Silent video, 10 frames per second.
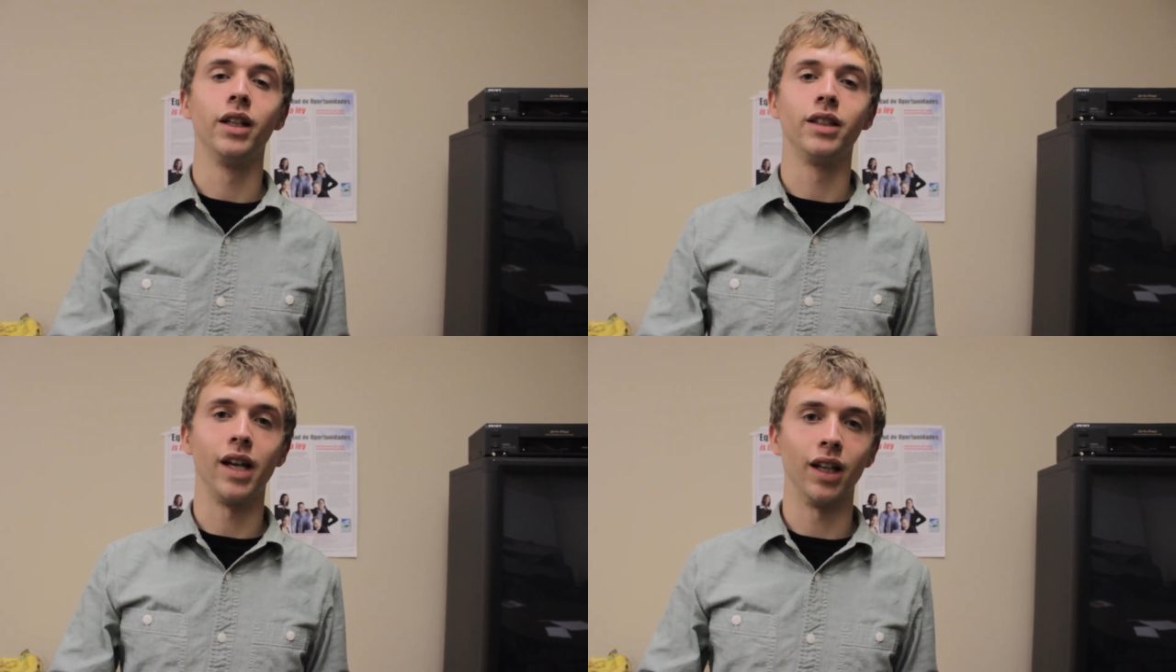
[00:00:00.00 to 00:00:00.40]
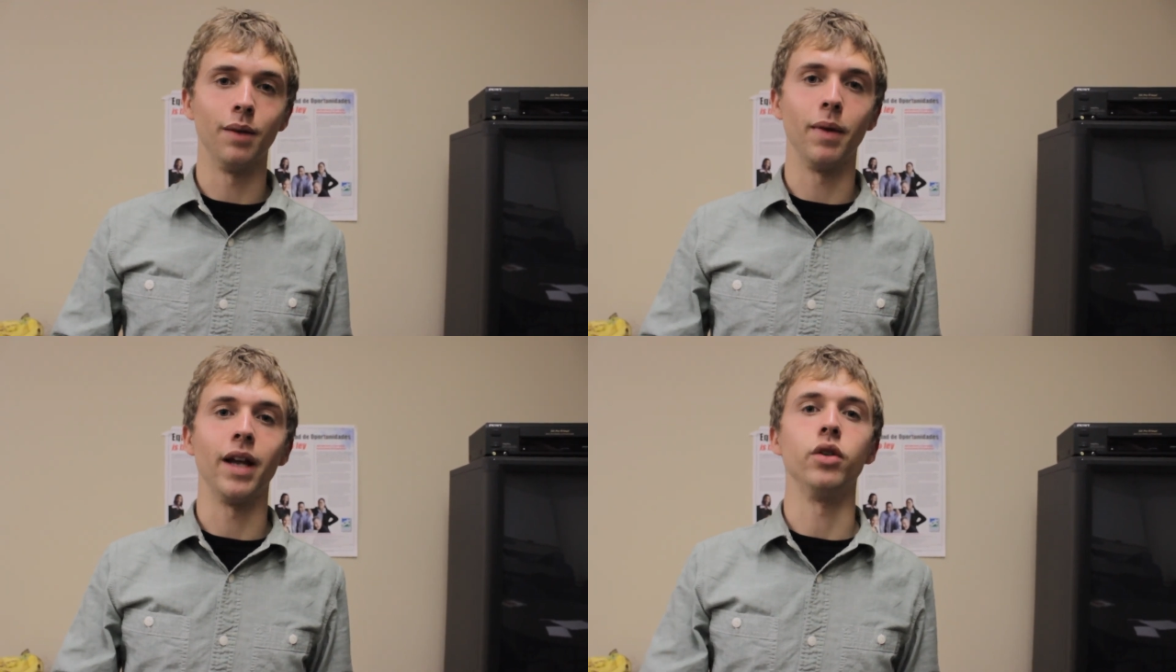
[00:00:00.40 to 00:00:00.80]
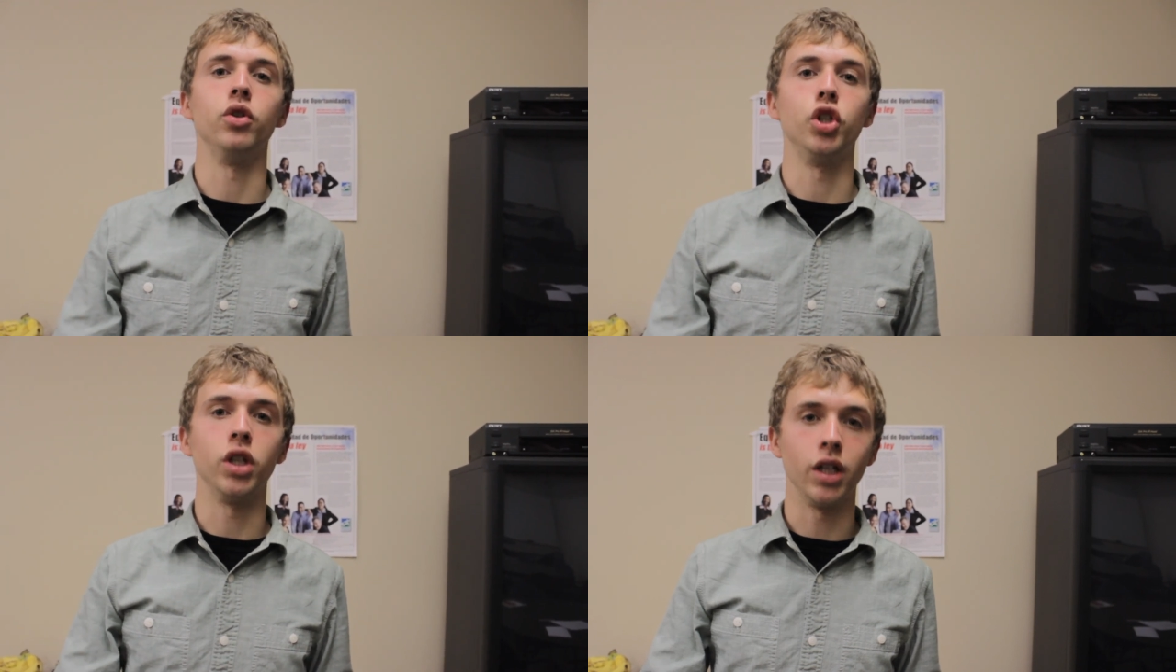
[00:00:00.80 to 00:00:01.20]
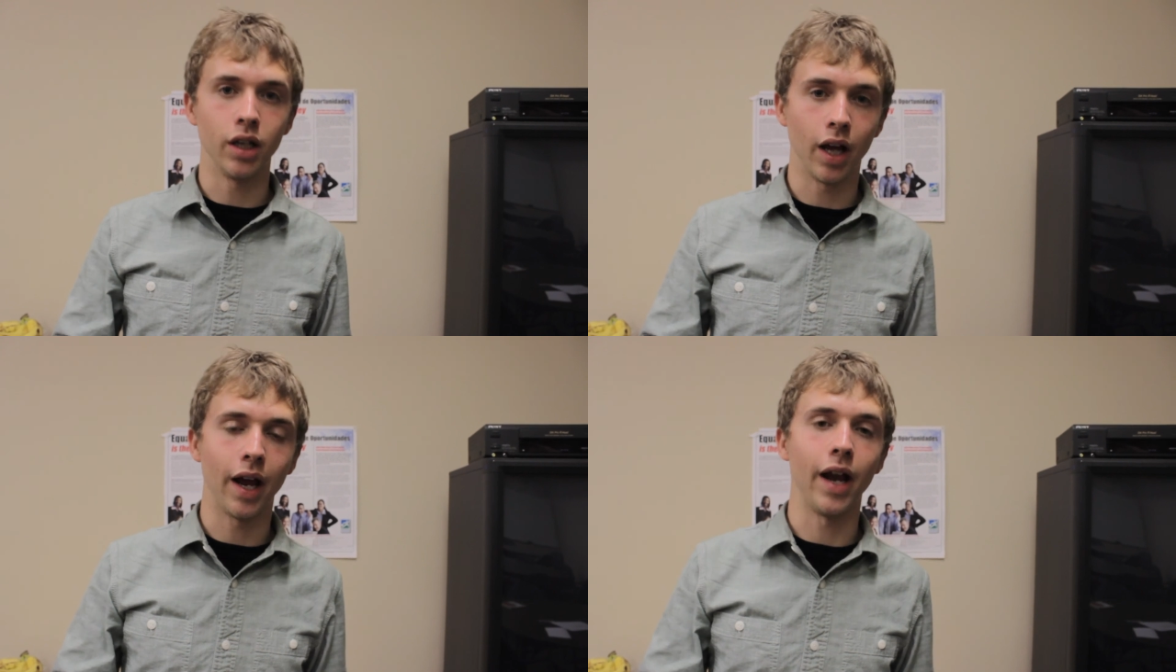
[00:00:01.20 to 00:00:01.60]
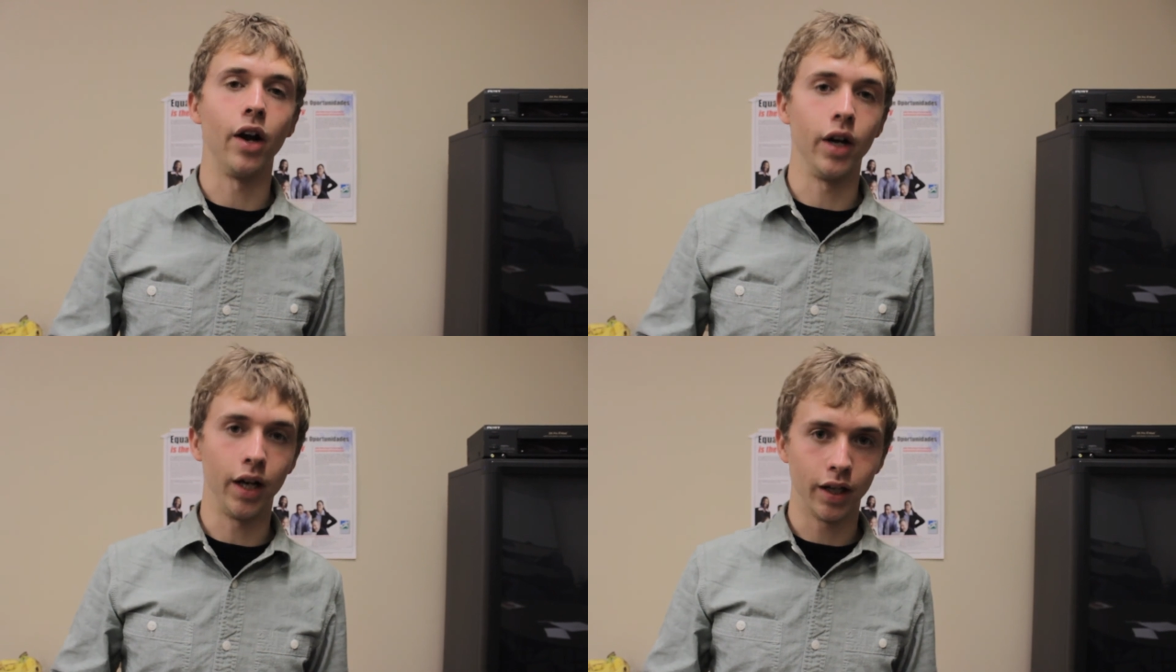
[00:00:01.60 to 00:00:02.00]
Salem, and Eugene
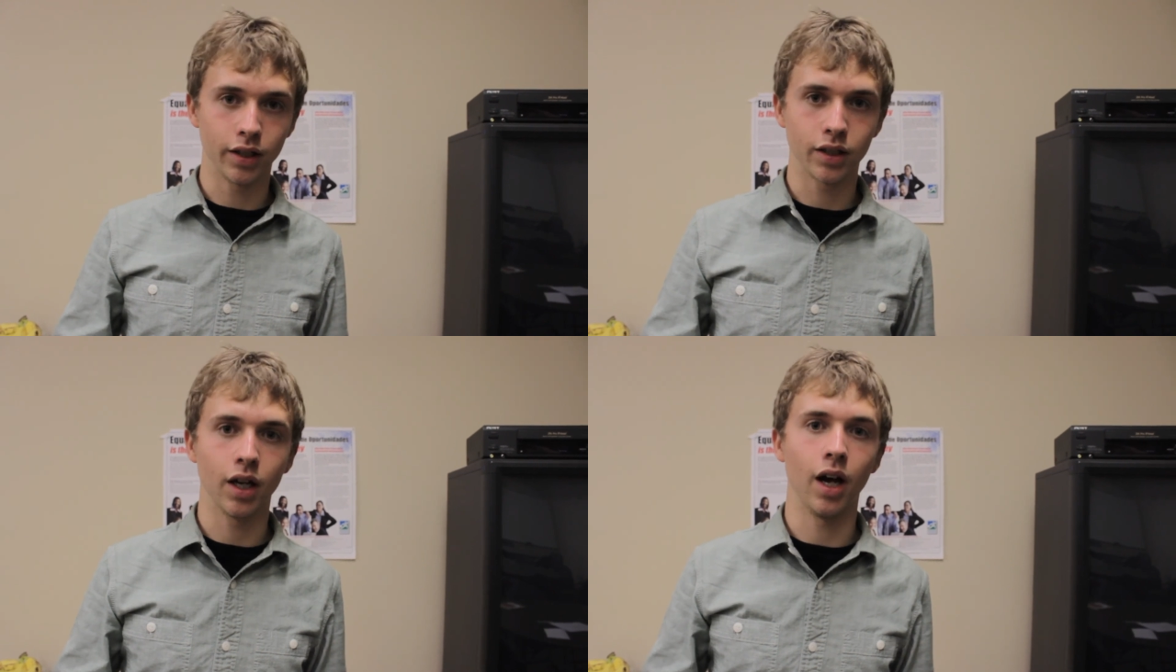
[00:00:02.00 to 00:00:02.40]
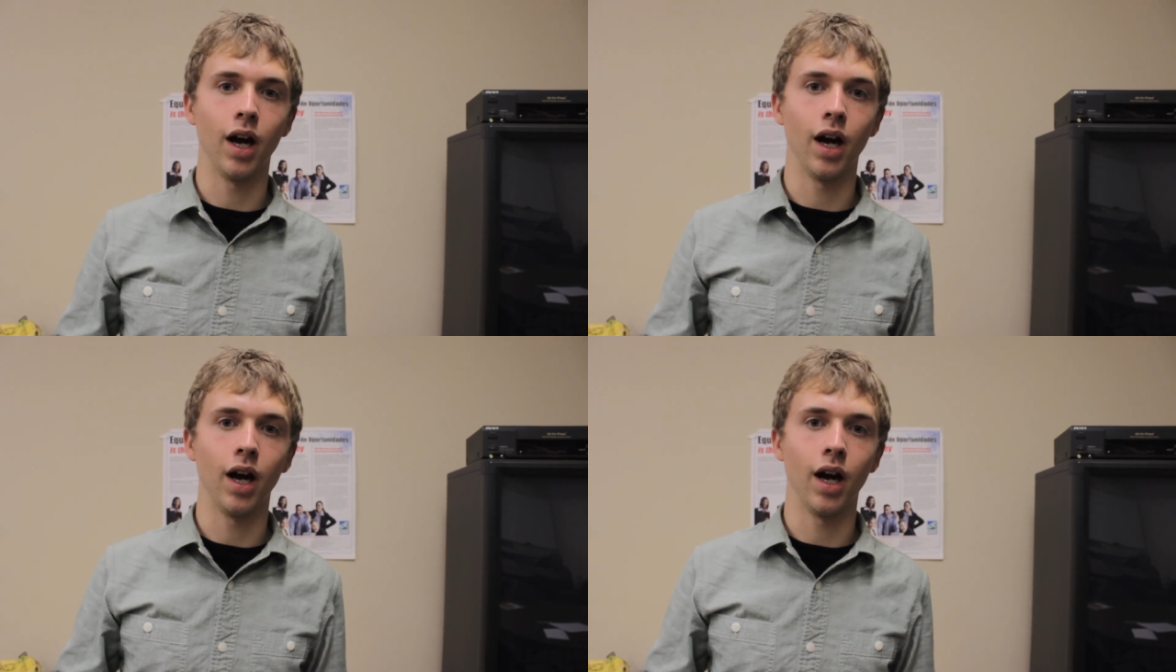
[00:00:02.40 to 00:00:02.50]
areas.